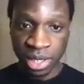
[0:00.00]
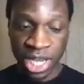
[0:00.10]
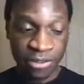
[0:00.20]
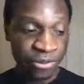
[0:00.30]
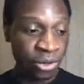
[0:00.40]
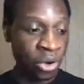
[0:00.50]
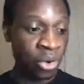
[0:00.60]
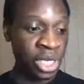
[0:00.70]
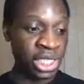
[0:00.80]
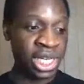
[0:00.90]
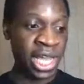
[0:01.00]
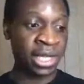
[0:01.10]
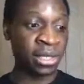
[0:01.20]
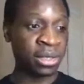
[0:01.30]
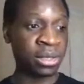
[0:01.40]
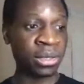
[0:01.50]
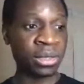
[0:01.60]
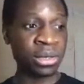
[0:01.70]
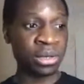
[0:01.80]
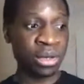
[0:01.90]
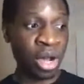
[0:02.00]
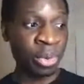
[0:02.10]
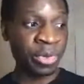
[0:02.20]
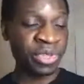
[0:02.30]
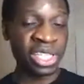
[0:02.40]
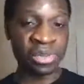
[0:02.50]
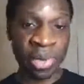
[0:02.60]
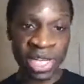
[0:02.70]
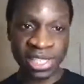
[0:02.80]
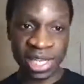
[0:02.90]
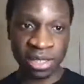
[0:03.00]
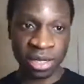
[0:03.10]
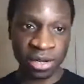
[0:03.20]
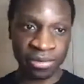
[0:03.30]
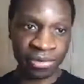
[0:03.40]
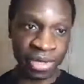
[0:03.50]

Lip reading: If you always like come with this mindset of